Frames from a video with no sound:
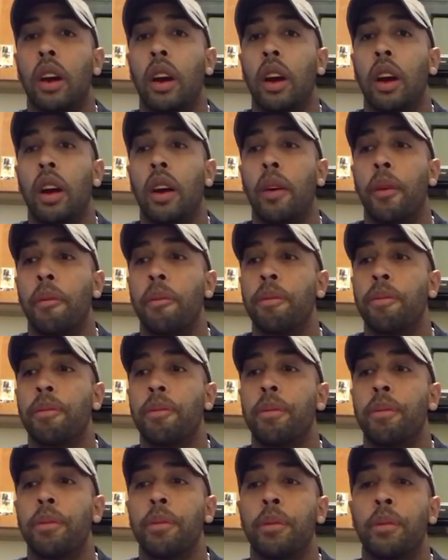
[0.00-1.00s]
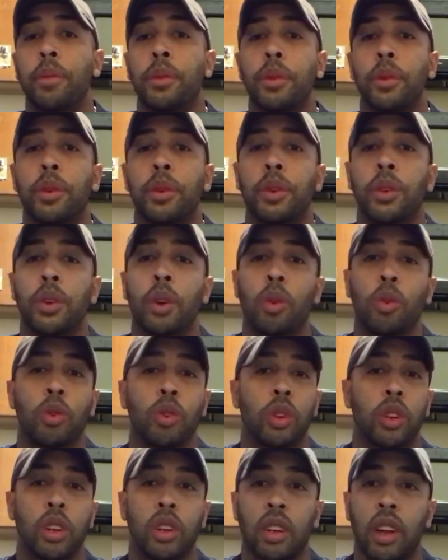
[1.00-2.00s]
Um,
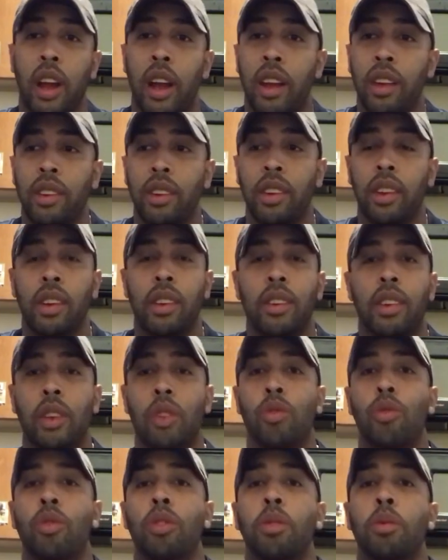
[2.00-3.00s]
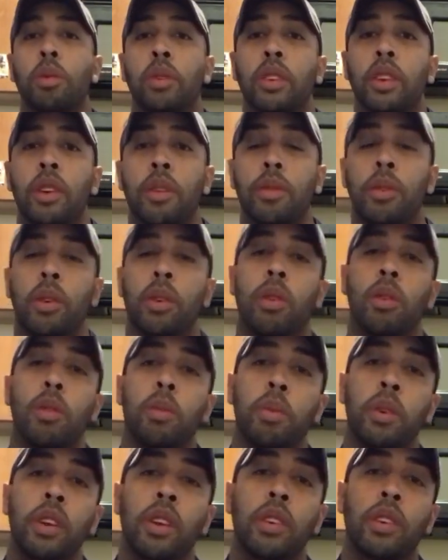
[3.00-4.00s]
socializing is extremely
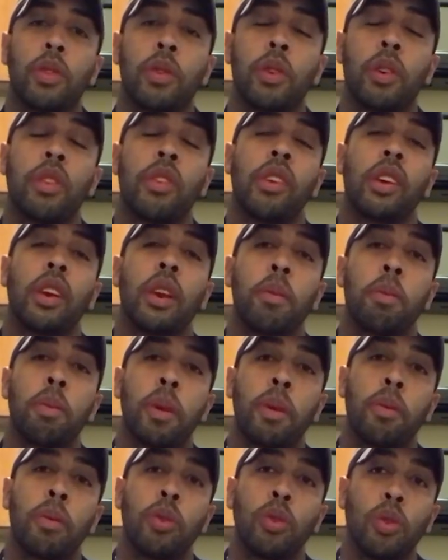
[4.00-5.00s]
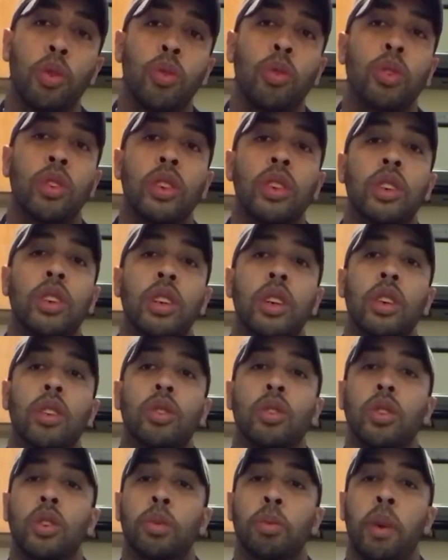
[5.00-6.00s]
difficult because the first thing that people usually see
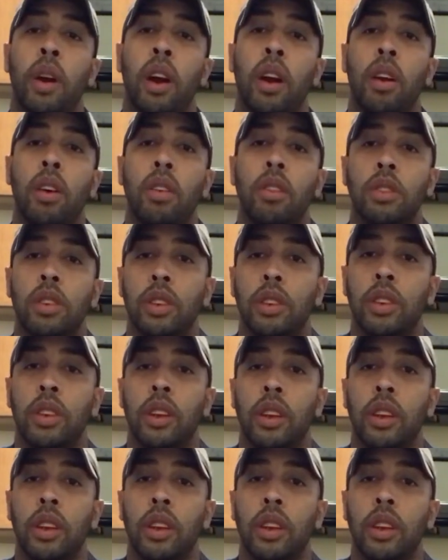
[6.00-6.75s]
is your smile, your